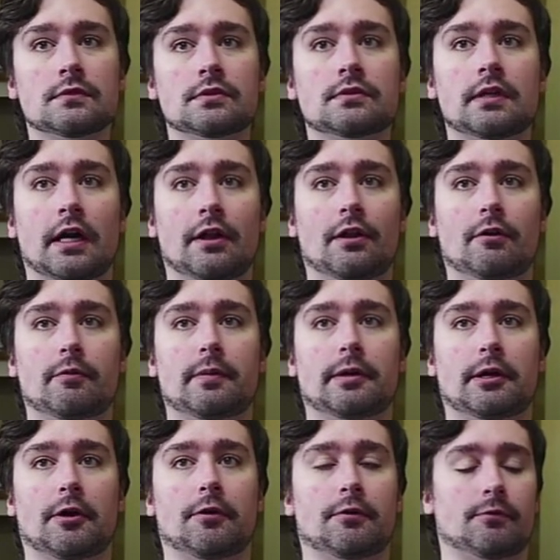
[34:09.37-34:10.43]
How long have we been
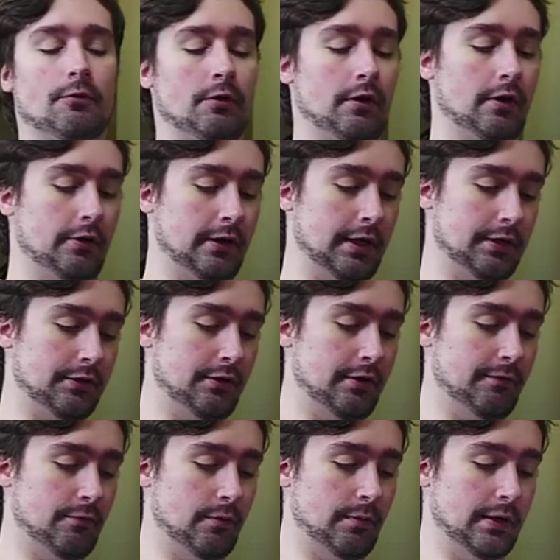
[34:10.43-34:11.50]
going for? Okay,
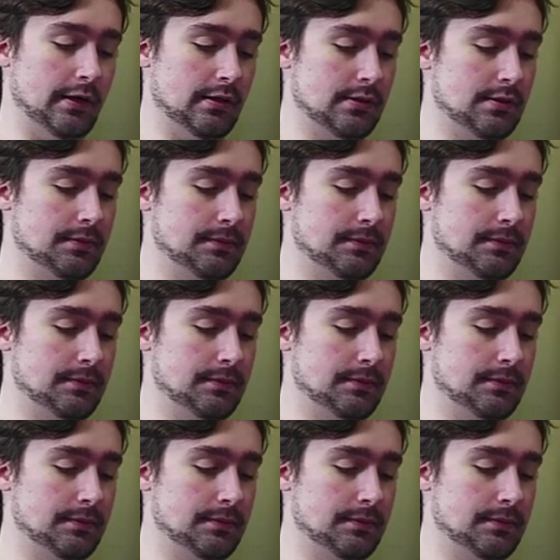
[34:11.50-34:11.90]
34 minutes.